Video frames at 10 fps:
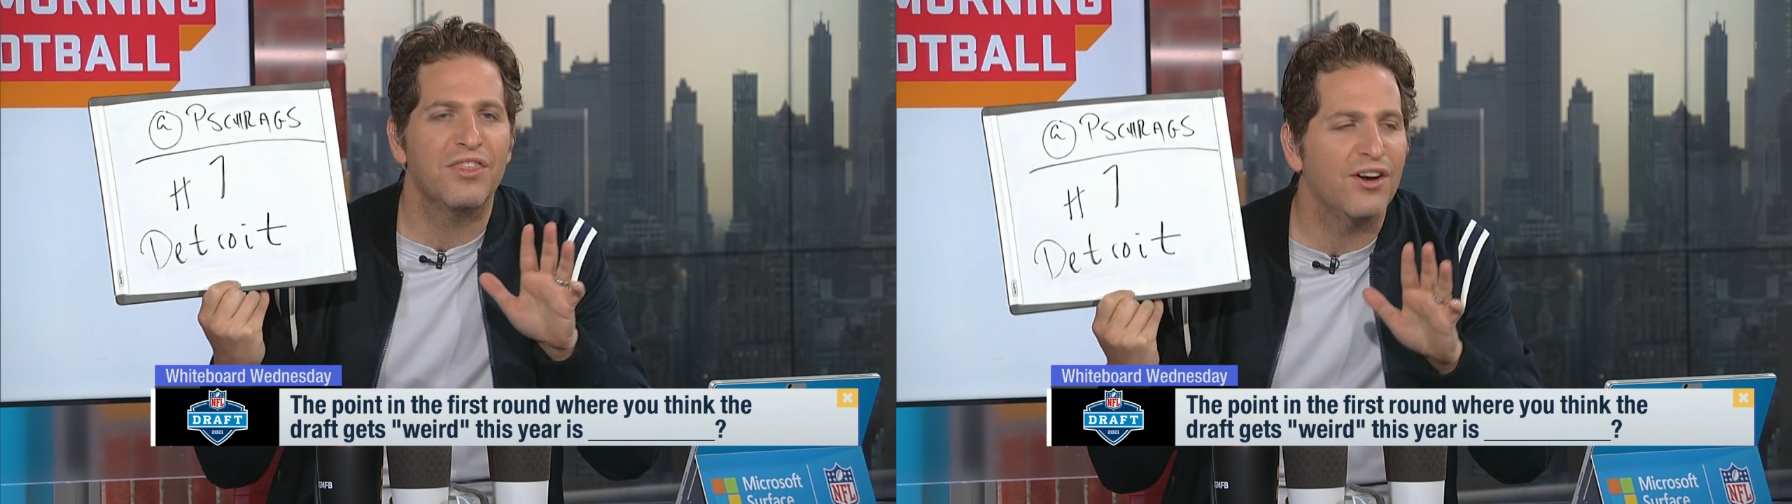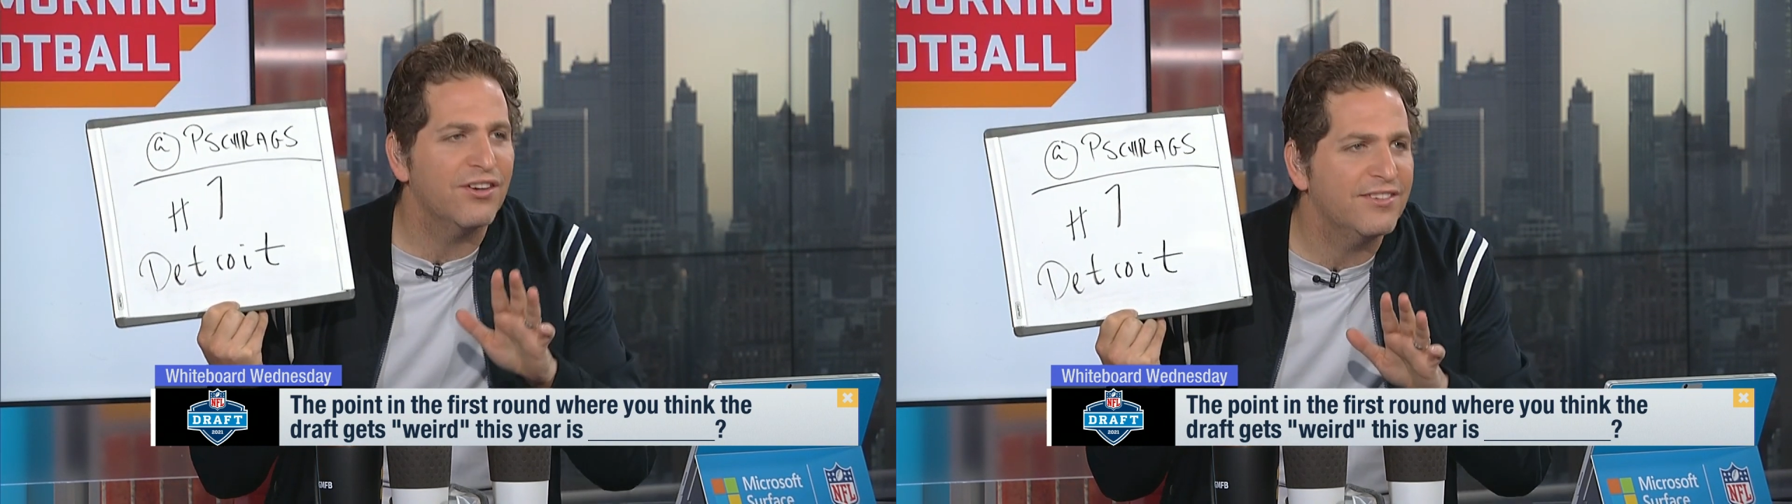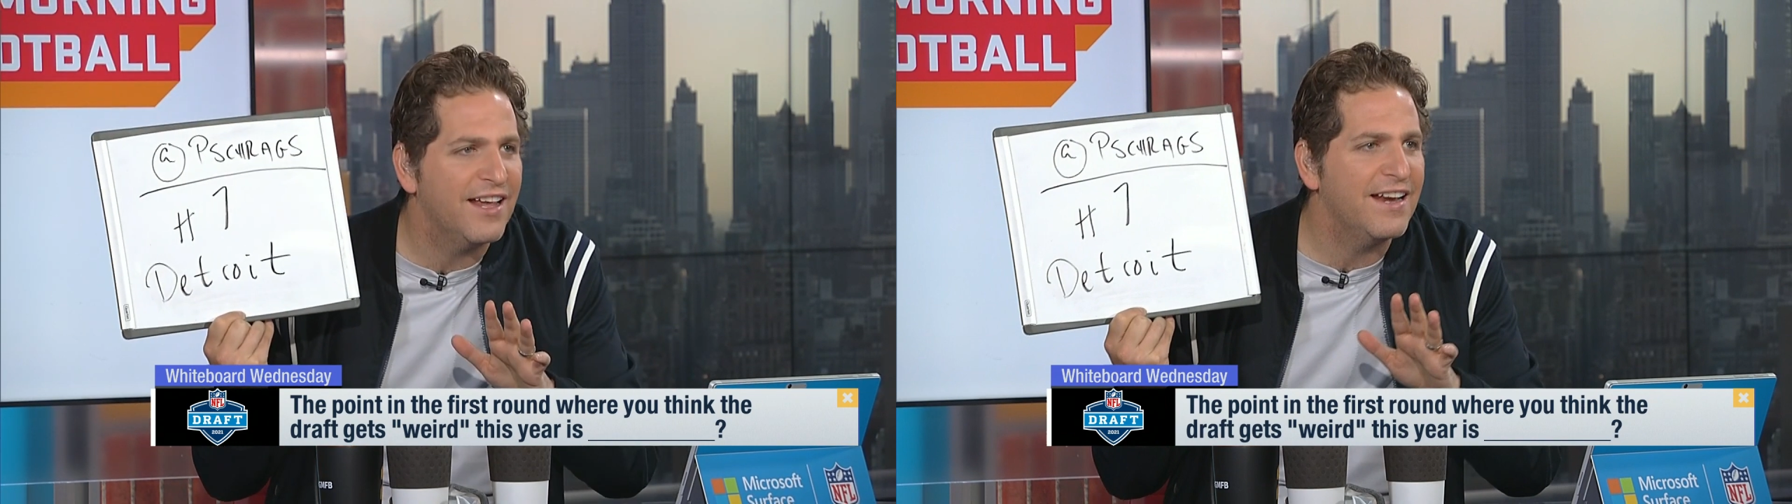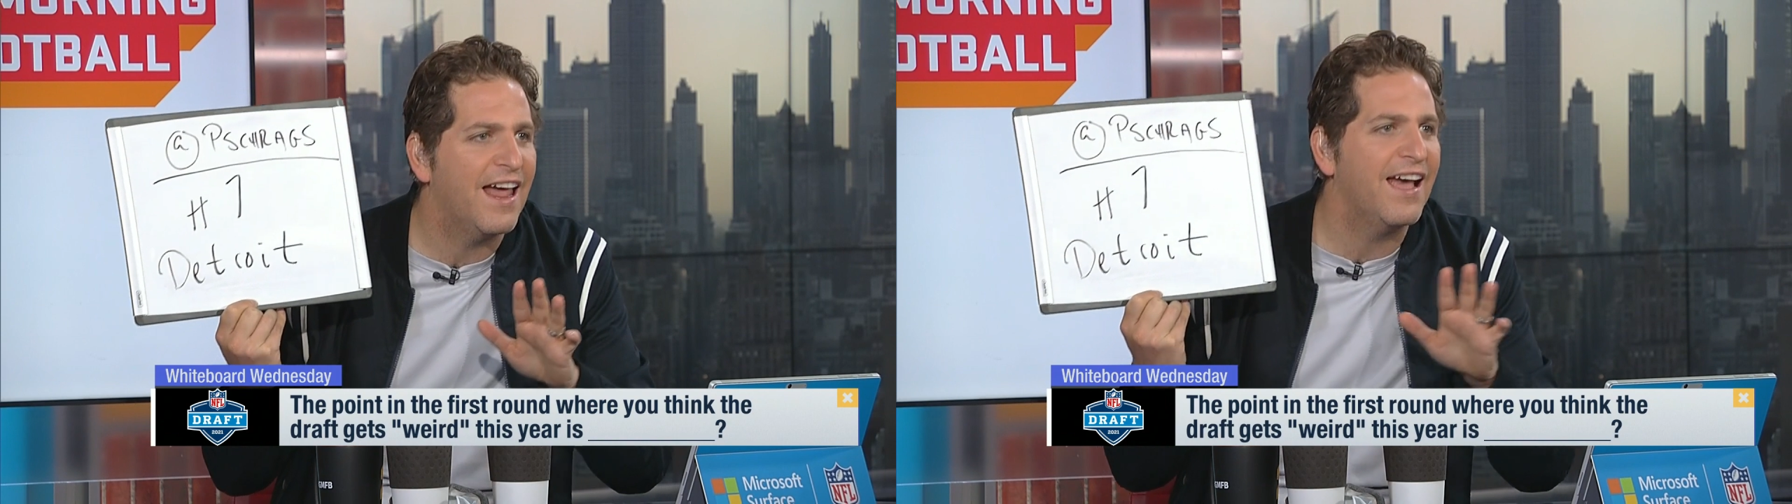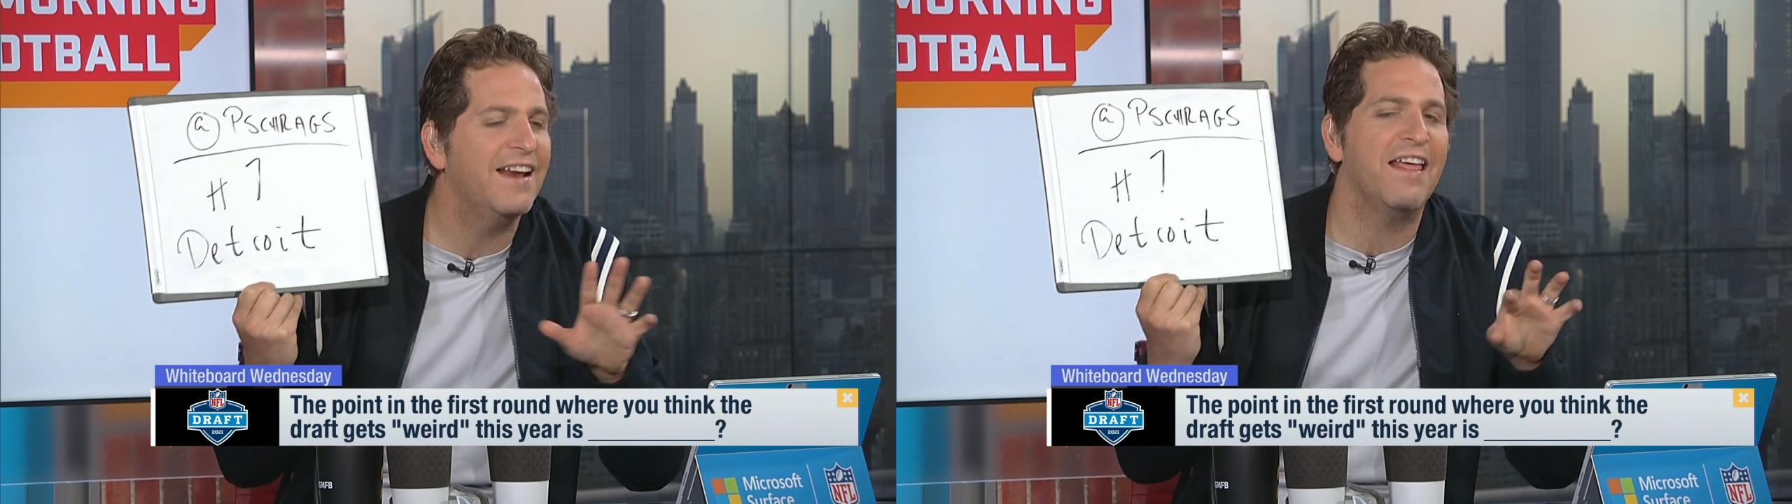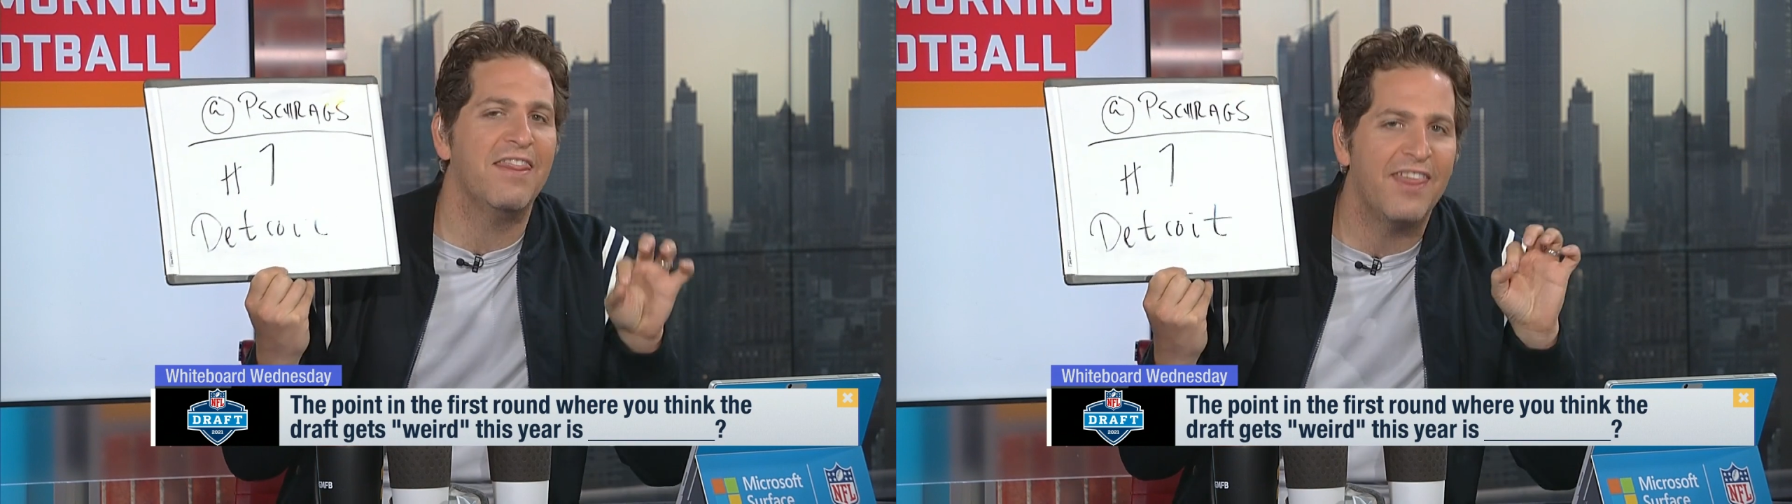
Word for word: Thursday night,